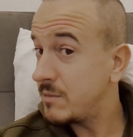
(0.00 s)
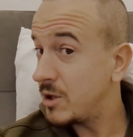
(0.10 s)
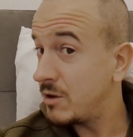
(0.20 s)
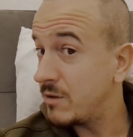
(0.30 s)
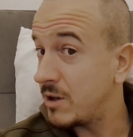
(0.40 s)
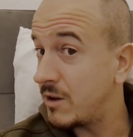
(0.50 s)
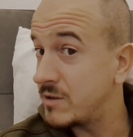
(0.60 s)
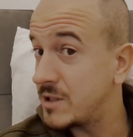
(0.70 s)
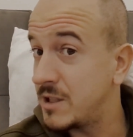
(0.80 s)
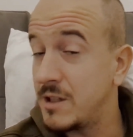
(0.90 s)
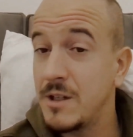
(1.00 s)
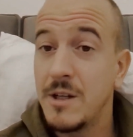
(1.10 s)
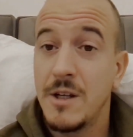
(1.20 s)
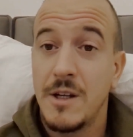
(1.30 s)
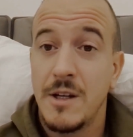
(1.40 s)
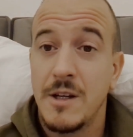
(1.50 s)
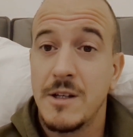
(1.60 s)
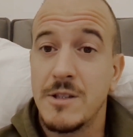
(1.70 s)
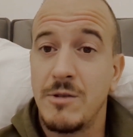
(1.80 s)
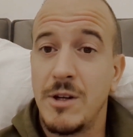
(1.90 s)
over harvested.
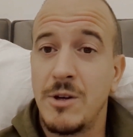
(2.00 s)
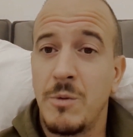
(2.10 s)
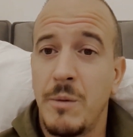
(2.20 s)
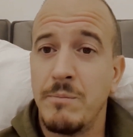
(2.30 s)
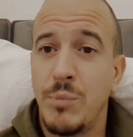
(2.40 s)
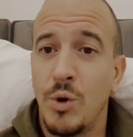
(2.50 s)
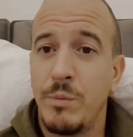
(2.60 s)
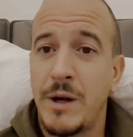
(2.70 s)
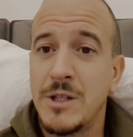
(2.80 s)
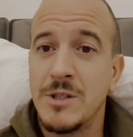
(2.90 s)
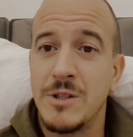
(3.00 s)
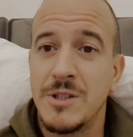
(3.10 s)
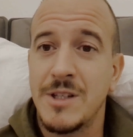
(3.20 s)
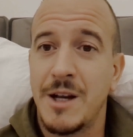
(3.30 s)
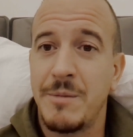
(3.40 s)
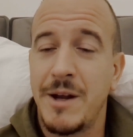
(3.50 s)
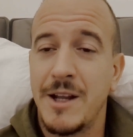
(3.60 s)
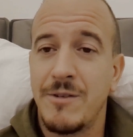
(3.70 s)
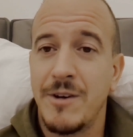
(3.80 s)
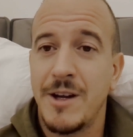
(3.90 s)
So I really don't want bald patches on the side of my
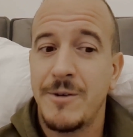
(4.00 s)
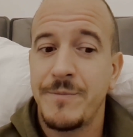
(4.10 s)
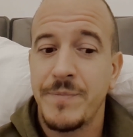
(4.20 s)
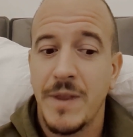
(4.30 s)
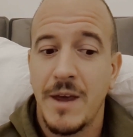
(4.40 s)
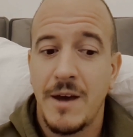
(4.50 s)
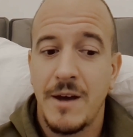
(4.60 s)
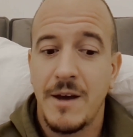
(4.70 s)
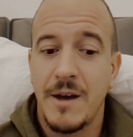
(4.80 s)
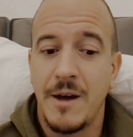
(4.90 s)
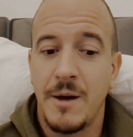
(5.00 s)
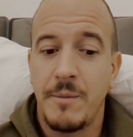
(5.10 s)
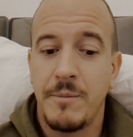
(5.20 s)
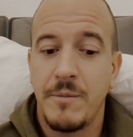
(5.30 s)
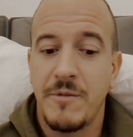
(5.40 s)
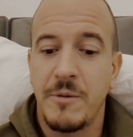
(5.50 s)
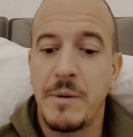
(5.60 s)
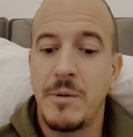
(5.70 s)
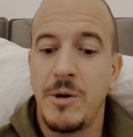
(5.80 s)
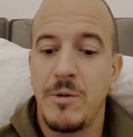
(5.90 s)
head for now. For
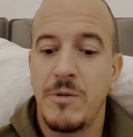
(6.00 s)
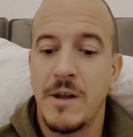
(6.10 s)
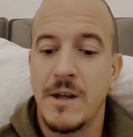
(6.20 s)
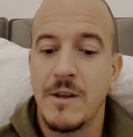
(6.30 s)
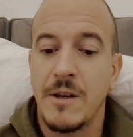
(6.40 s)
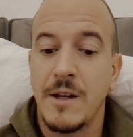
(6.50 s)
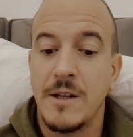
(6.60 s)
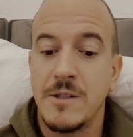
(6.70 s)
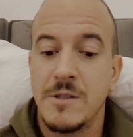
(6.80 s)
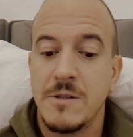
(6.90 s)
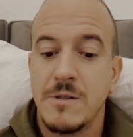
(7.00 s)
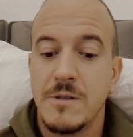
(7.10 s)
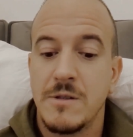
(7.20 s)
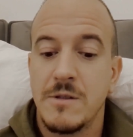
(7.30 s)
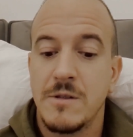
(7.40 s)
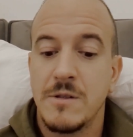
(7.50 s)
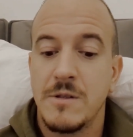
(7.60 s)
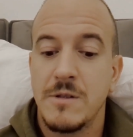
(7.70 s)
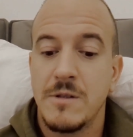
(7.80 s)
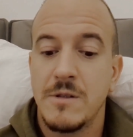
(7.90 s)
people who think that it is
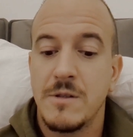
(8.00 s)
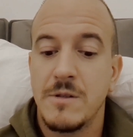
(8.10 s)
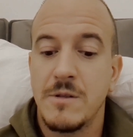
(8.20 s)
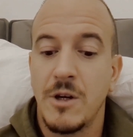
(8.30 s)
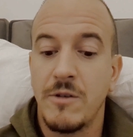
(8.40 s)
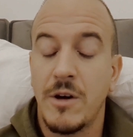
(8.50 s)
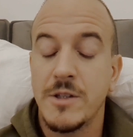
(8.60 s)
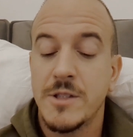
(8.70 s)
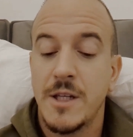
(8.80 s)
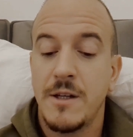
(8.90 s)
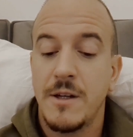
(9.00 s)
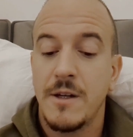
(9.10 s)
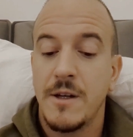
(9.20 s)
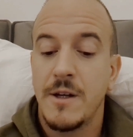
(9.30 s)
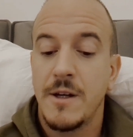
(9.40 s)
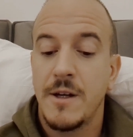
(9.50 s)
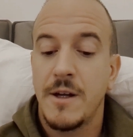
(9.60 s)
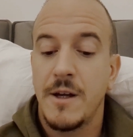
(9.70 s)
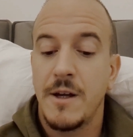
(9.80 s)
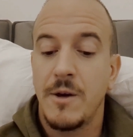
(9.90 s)
over harvested,
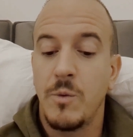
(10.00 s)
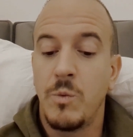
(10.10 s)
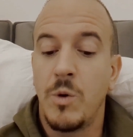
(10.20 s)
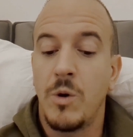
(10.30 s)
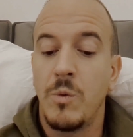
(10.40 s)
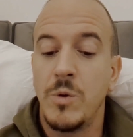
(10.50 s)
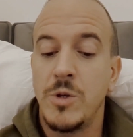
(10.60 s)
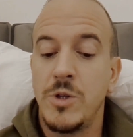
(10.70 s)
what would